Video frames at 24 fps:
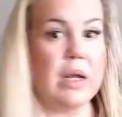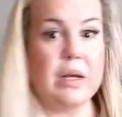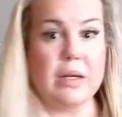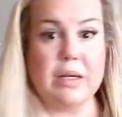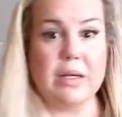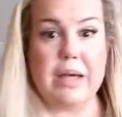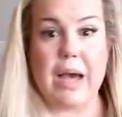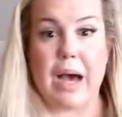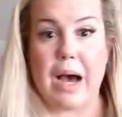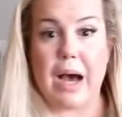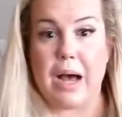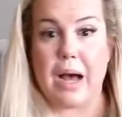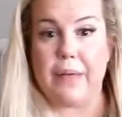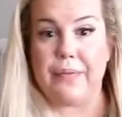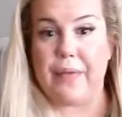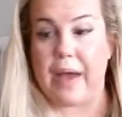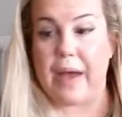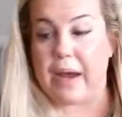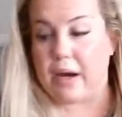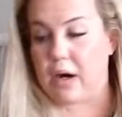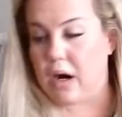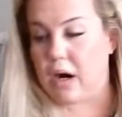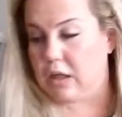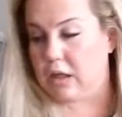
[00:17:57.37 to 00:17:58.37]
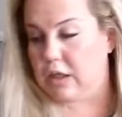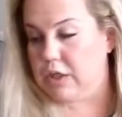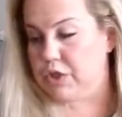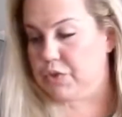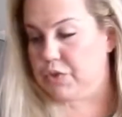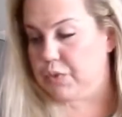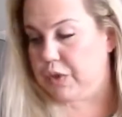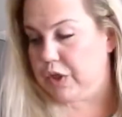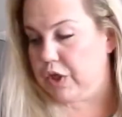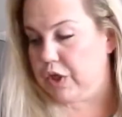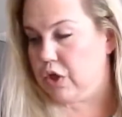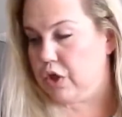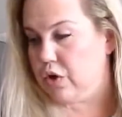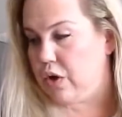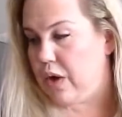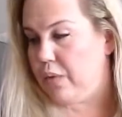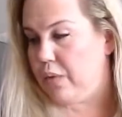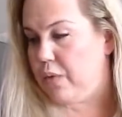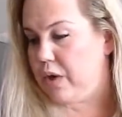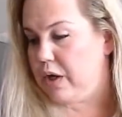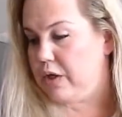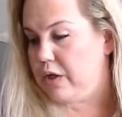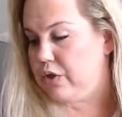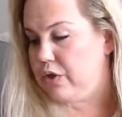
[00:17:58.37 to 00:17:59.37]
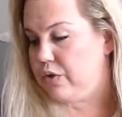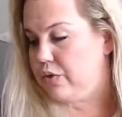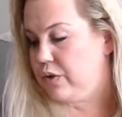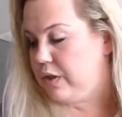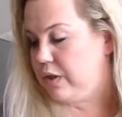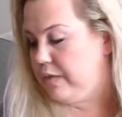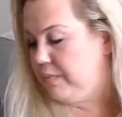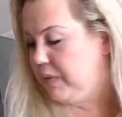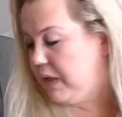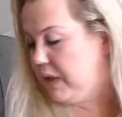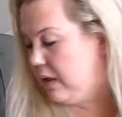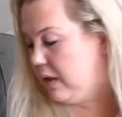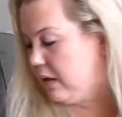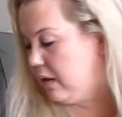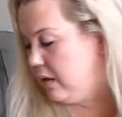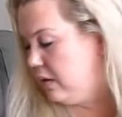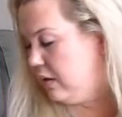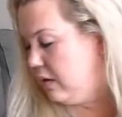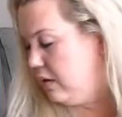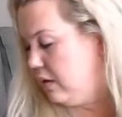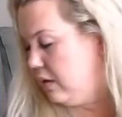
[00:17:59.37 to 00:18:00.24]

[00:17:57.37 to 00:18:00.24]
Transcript: Yeah, that garland's really cute. Plaid. I could do something.